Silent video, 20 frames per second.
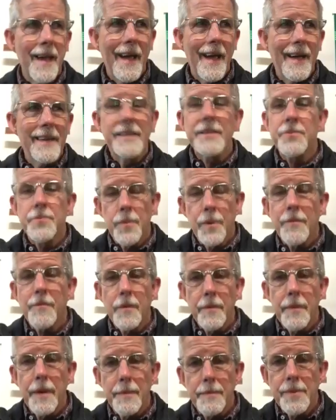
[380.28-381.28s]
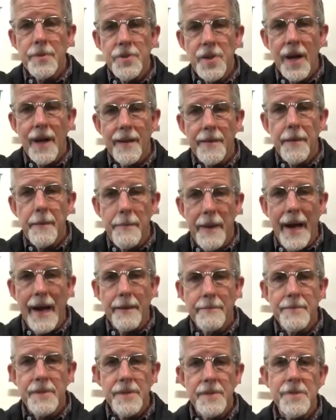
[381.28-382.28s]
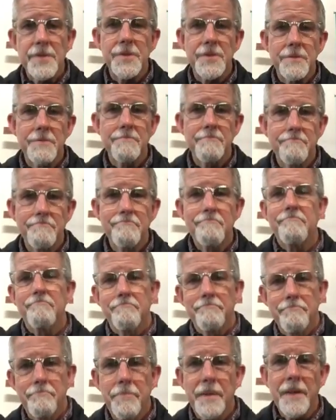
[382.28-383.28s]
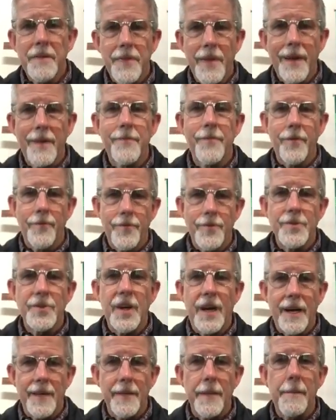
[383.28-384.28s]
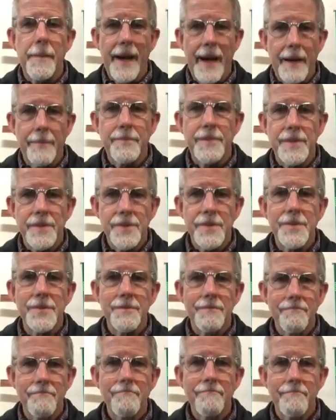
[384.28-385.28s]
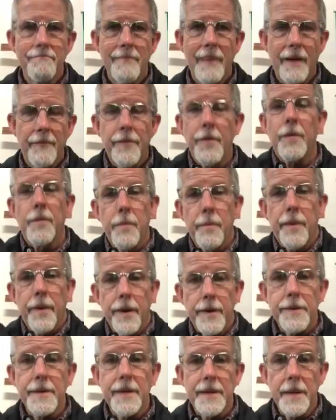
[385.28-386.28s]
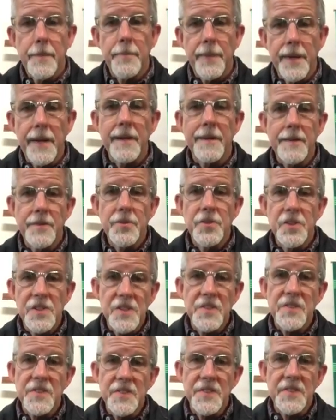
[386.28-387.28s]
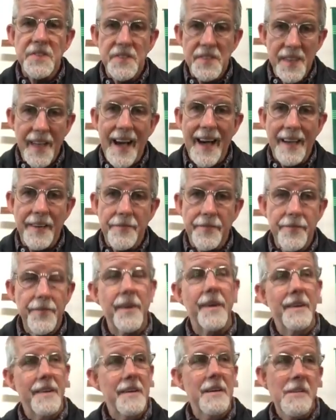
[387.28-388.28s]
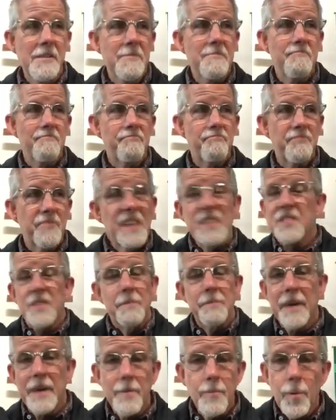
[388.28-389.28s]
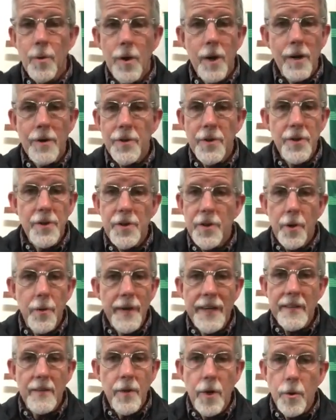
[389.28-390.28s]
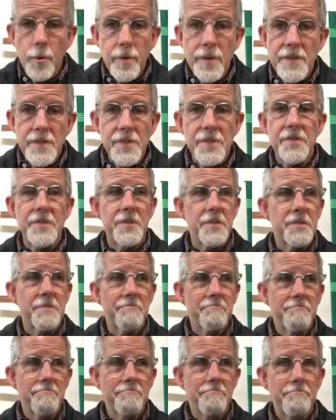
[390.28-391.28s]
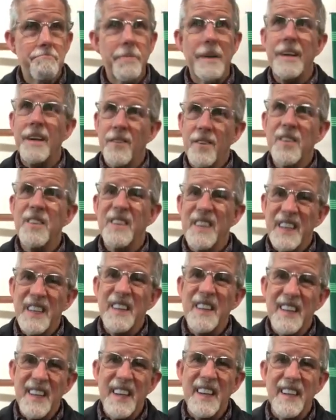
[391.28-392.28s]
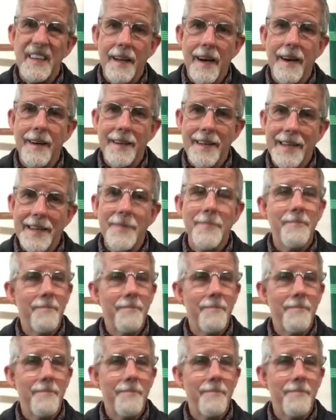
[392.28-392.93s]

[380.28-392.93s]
And as we remember John the Baptist, be thankful for John the Baptist and for the part that he played in Jesus' life. Doesn't mean we're all going to go eat locusts, but I'll continue to eat honey,